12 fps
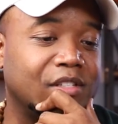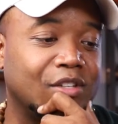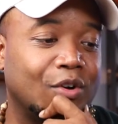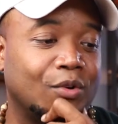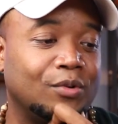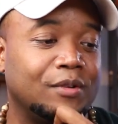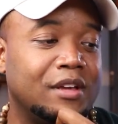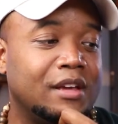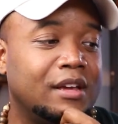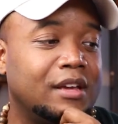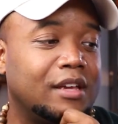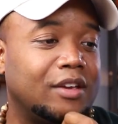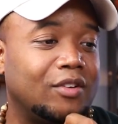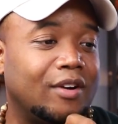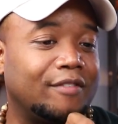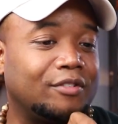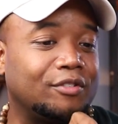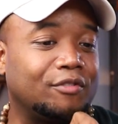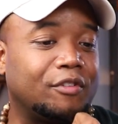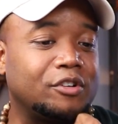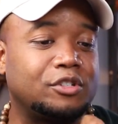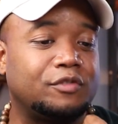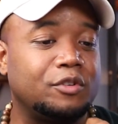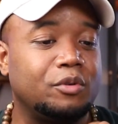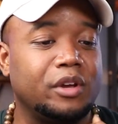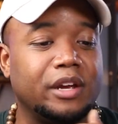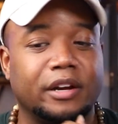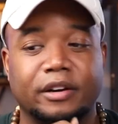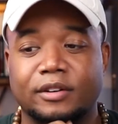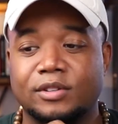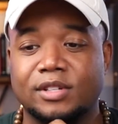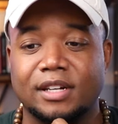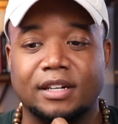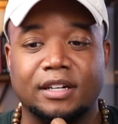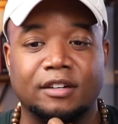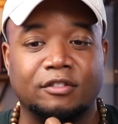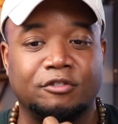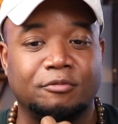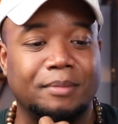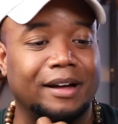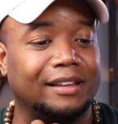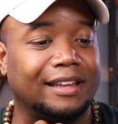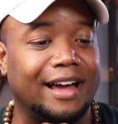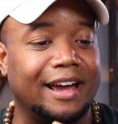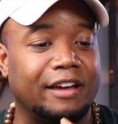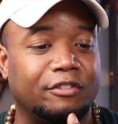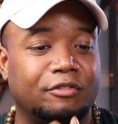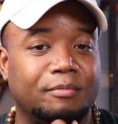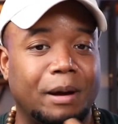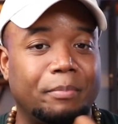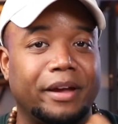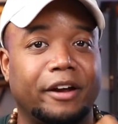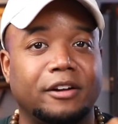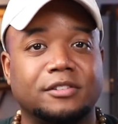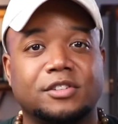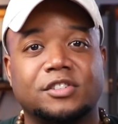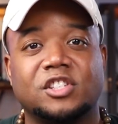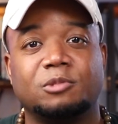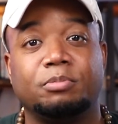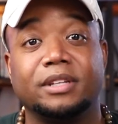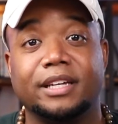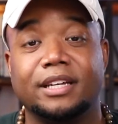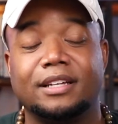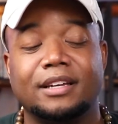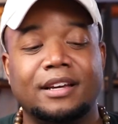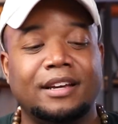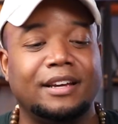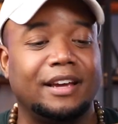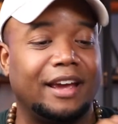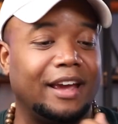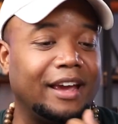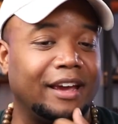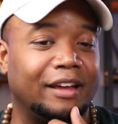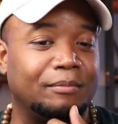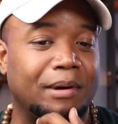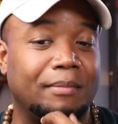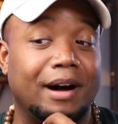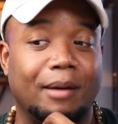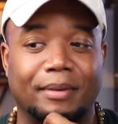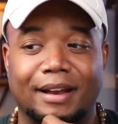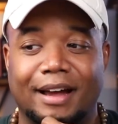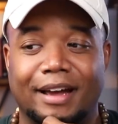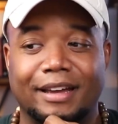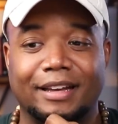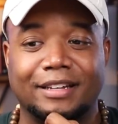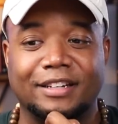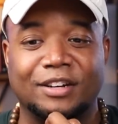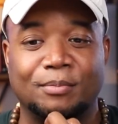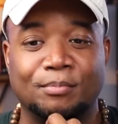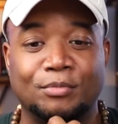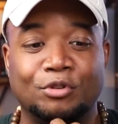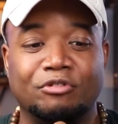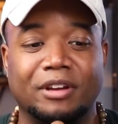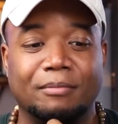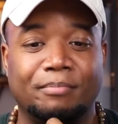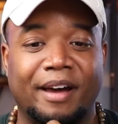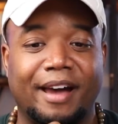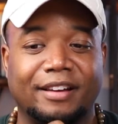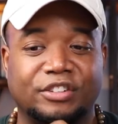so, you know, after the first few years of my life, my parents split and my mom and I ended up moving back